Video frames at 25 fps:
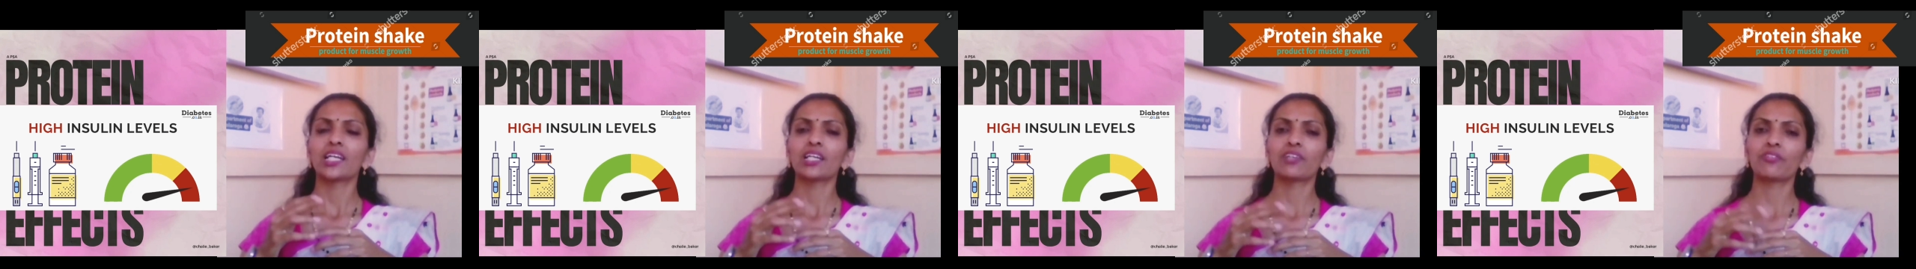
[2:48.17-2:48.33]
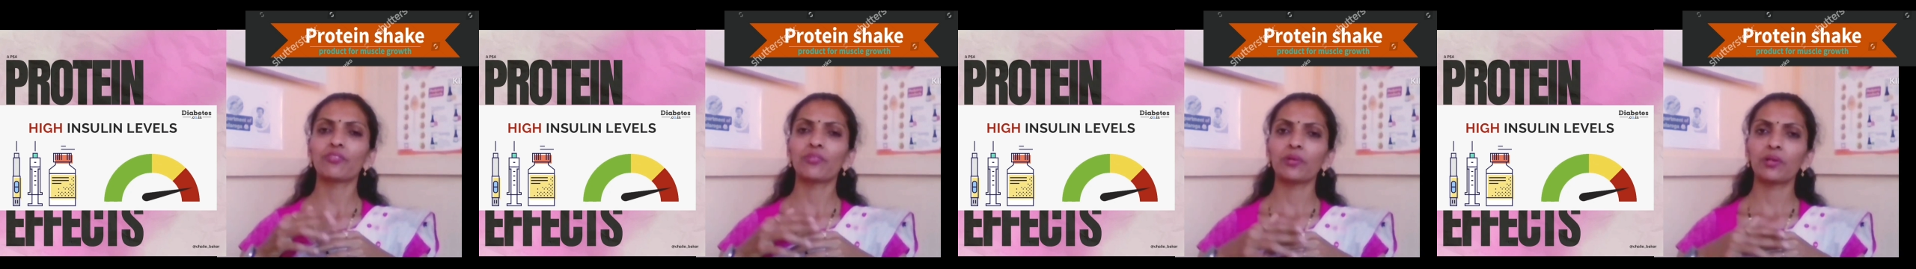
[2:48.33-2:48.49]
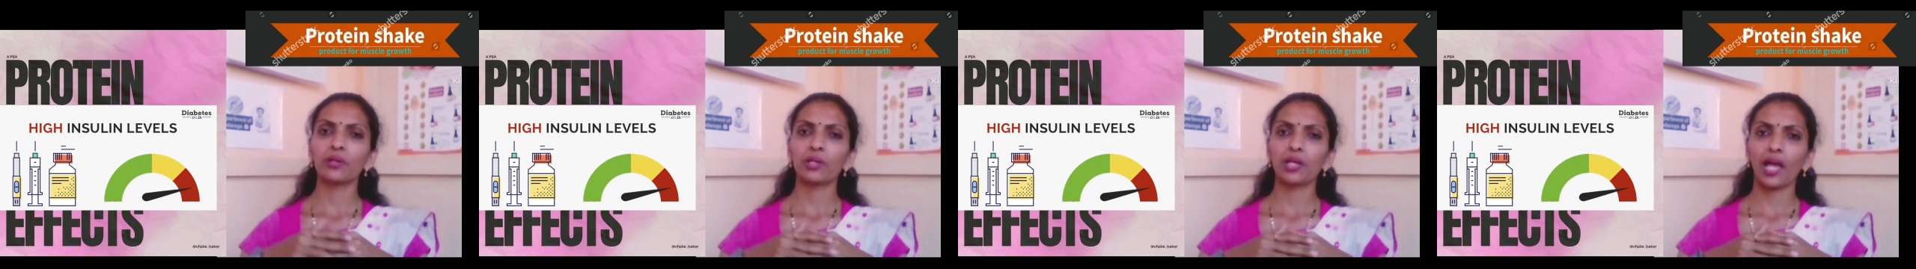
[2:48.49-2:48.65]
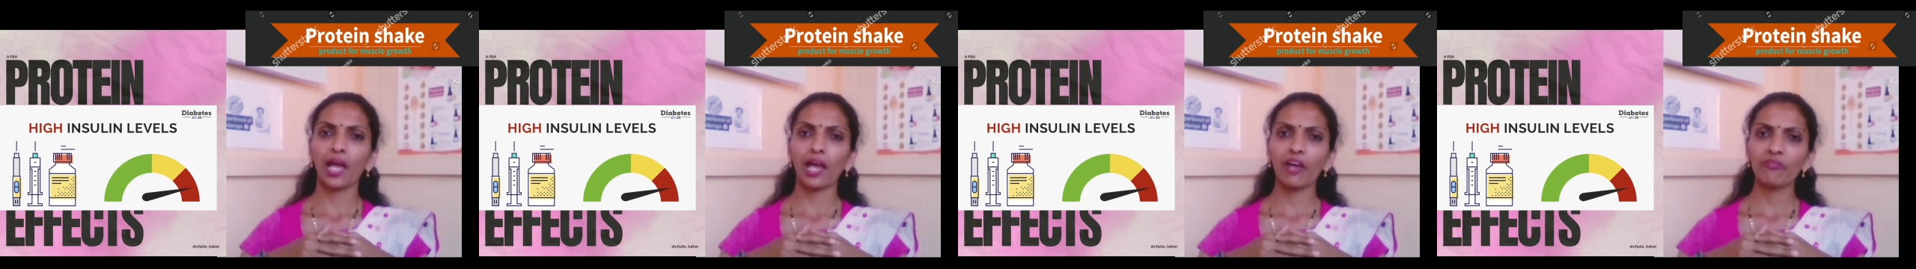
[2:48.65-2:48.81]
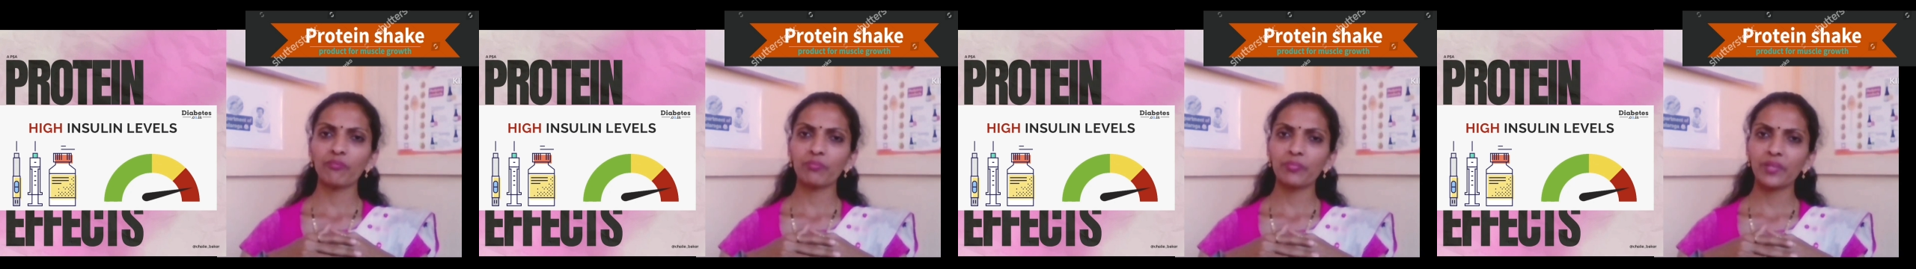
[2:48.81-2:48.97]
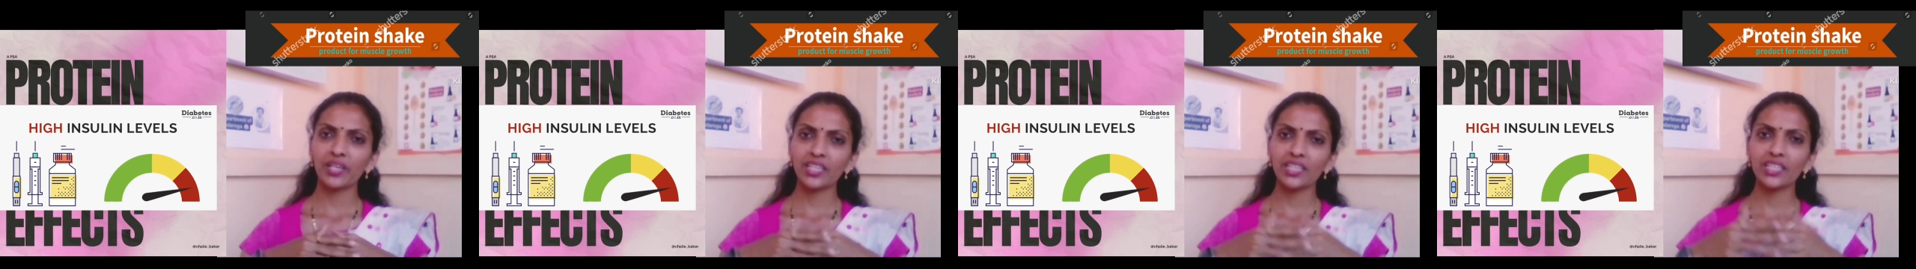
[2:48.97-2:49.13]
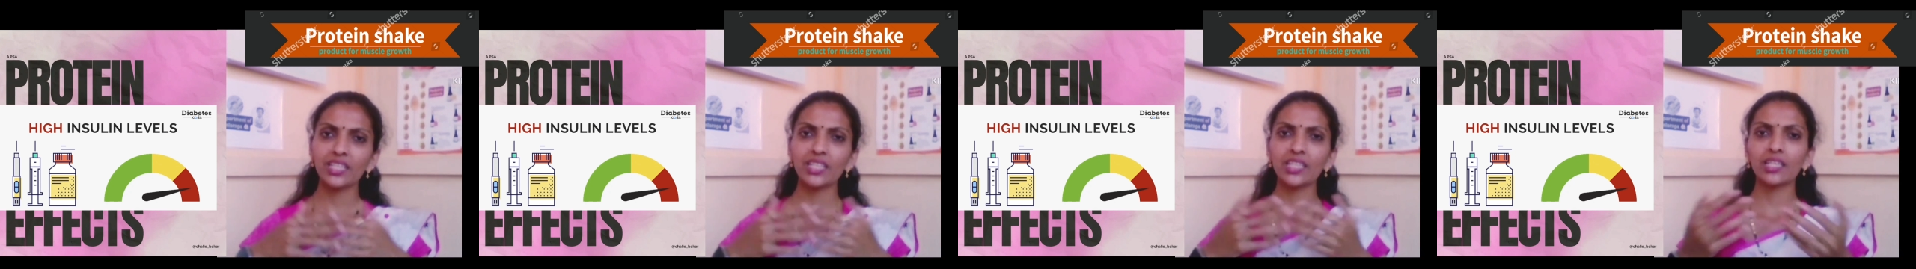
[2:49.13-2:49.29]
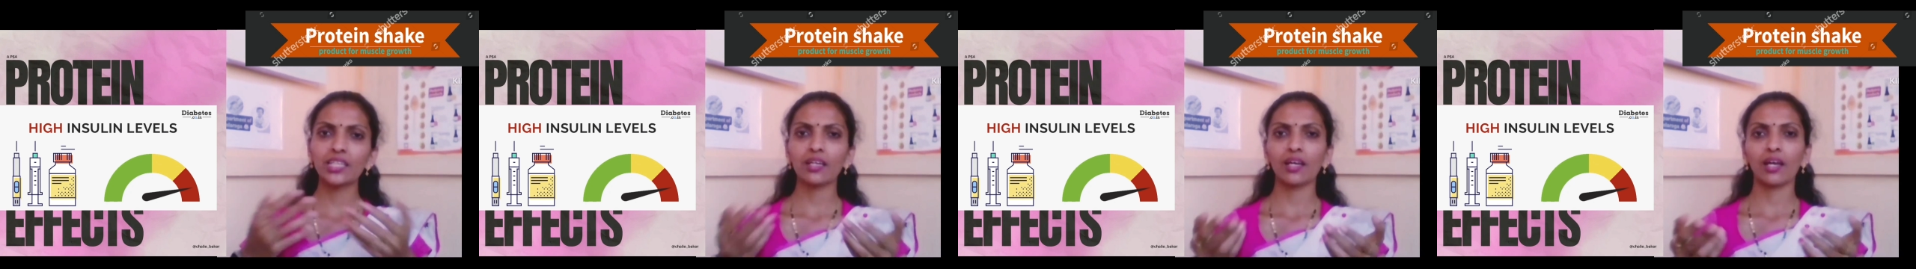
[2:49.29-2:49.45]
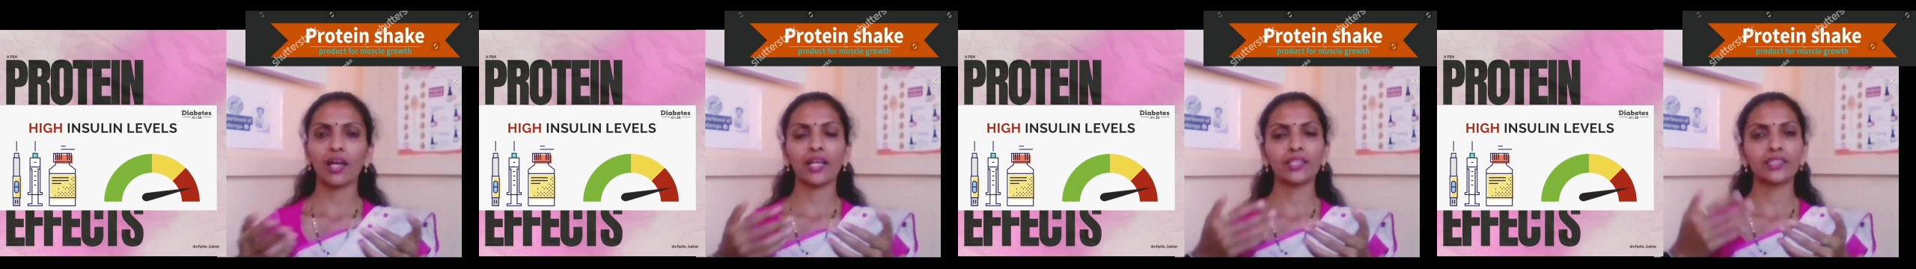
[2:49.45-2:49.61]
it have
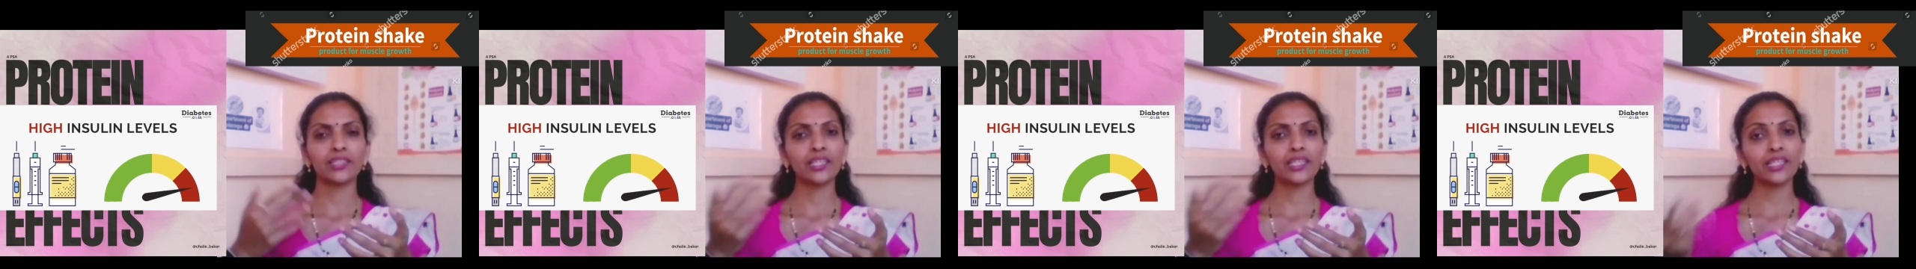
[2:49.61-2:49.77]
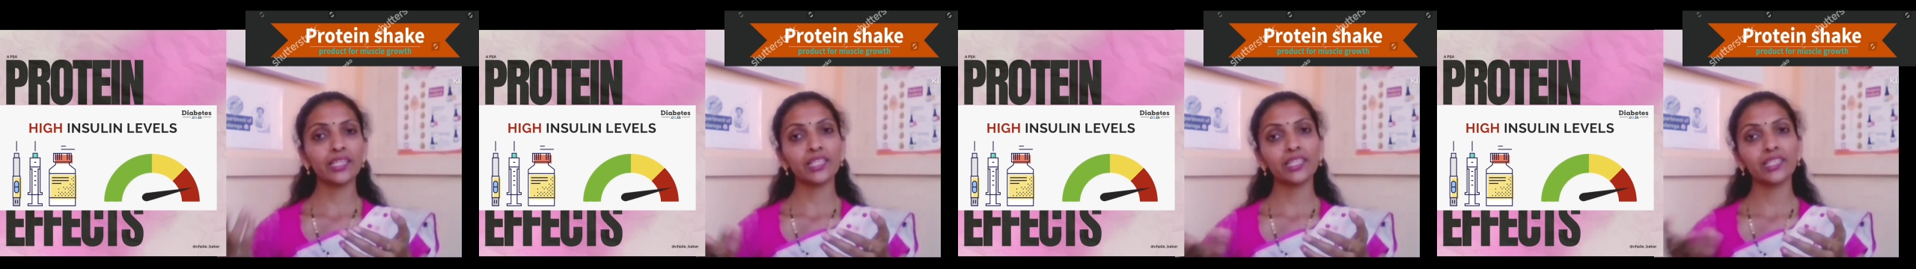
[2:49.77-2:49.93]
many other